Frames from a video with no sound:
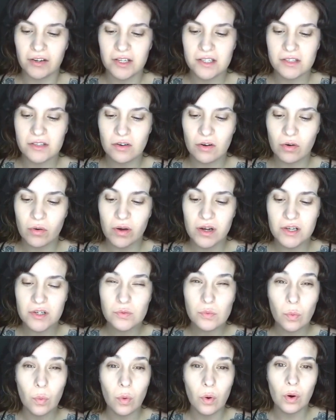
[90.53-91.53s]
It's not quite
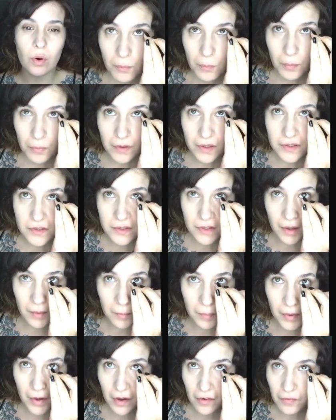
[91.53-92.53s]
as warm, but it's
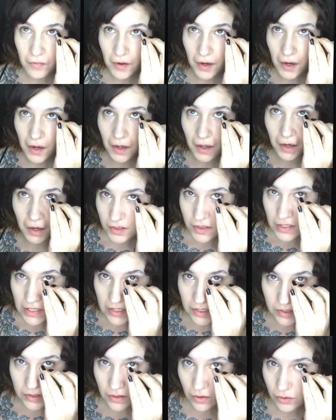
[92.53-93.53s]
that perfect colour, the
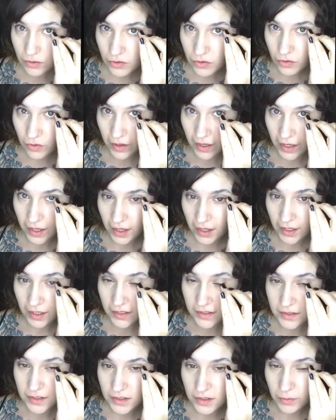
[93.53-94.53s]
sultry and
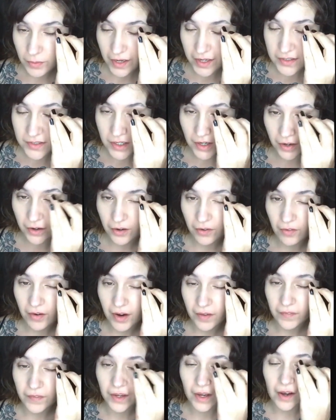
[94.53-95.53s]
easy to wear tone
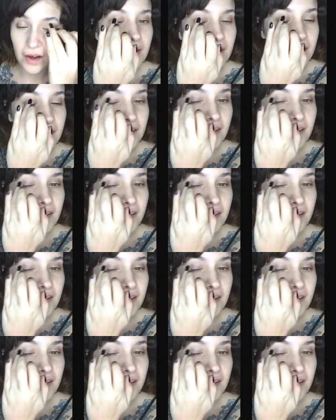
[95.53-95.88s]
around the eye.